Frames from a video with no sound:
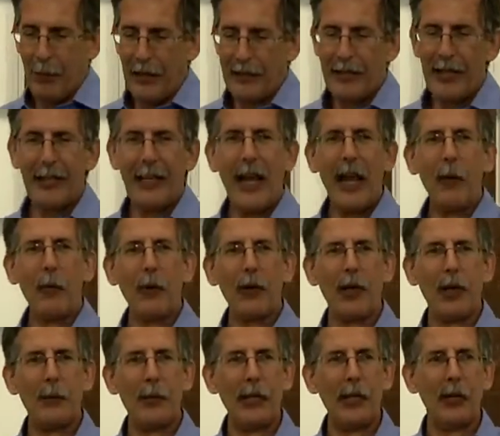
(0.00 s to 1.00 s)
But today
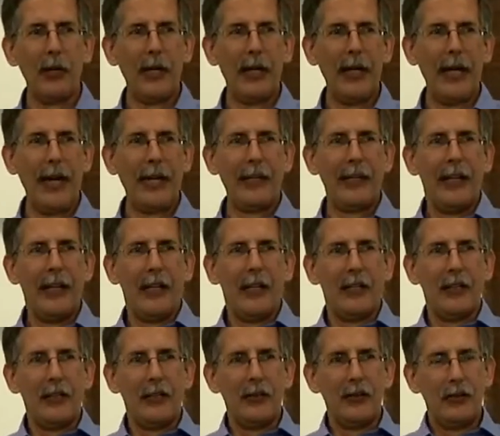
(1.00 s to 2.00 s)
we're going to be looking at
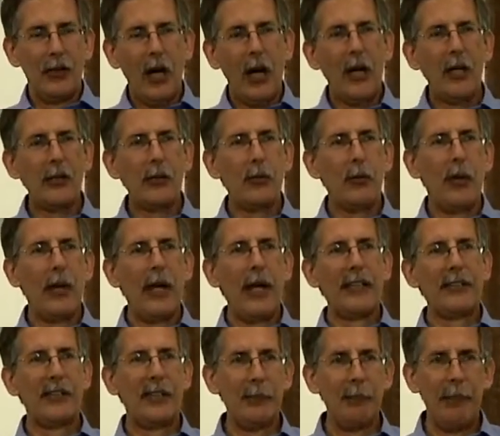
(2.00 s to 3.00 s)
Joshua
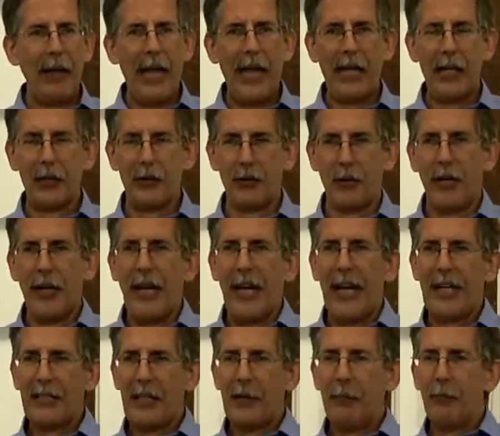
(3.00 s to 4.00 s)
as the manager,
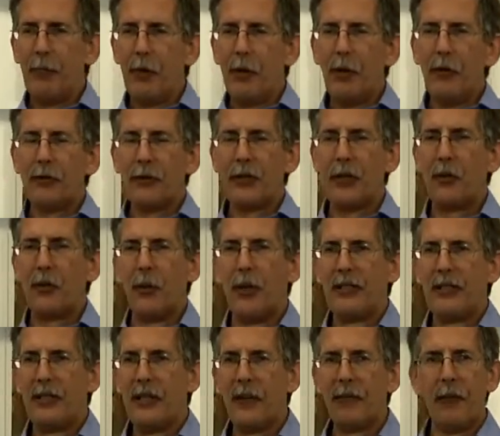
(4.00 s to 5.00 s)
as he moves into
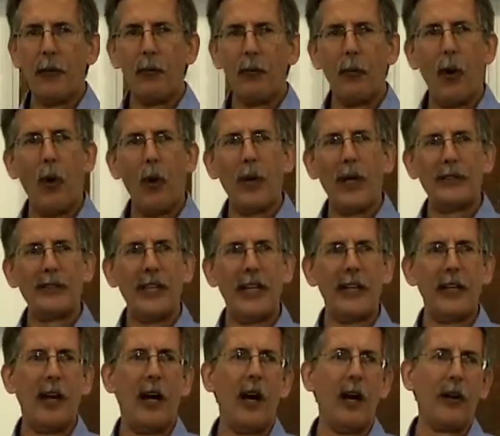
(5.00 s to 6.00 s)
a different role as
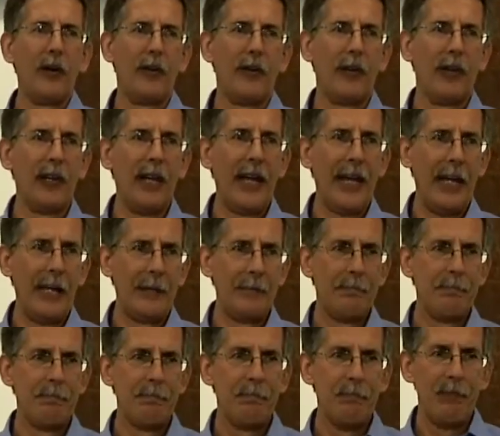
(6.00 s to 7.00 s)
they conquer the land.
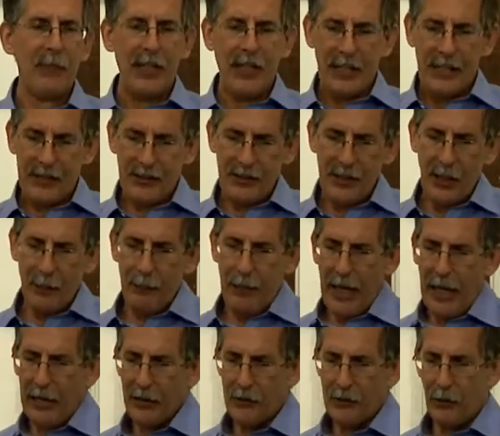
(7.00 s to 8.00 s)
You see, a
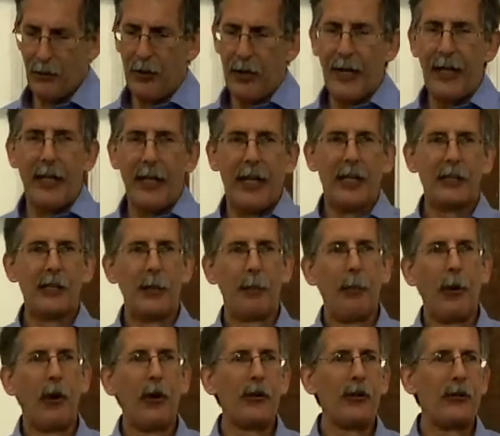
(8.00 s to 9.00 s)
manager is
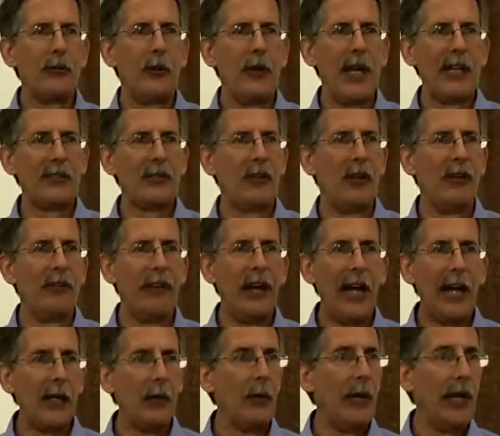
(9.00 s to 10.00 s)
a person who has to
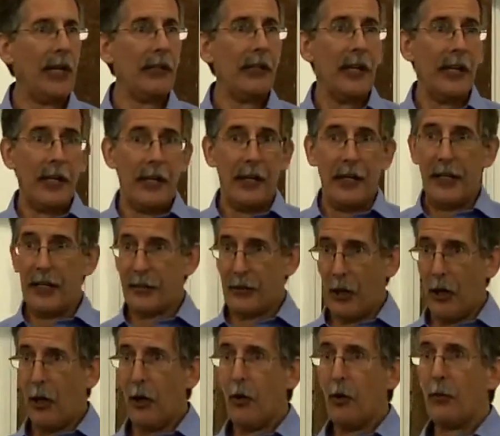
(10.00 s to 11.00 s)
evaluate
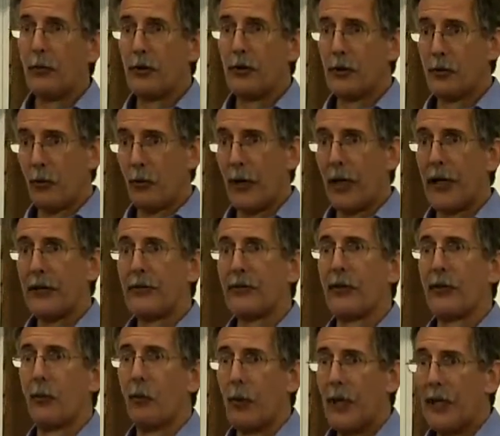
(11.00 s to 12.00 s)
his own
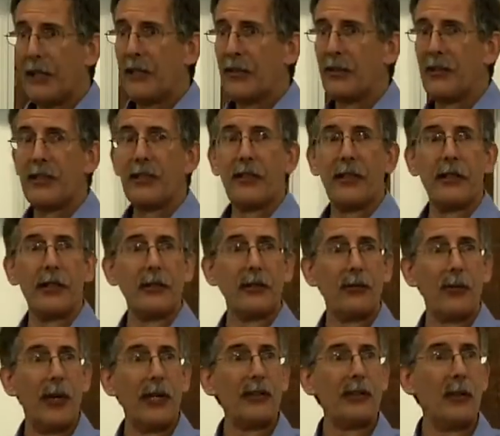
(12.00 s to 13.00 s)
strengths and weaknesses and the
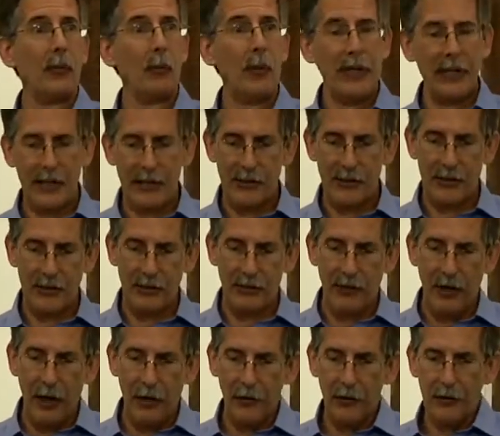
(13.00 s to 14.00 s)
strengths and weaknesses
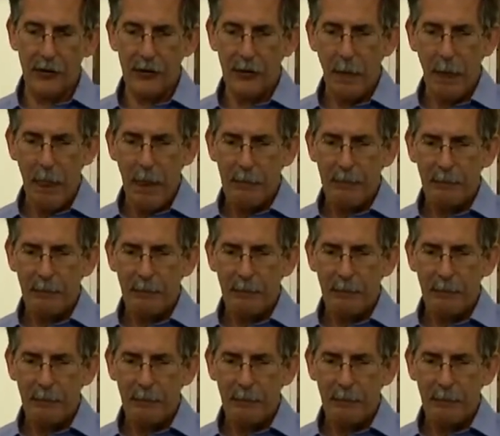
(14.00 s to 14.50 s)
of others.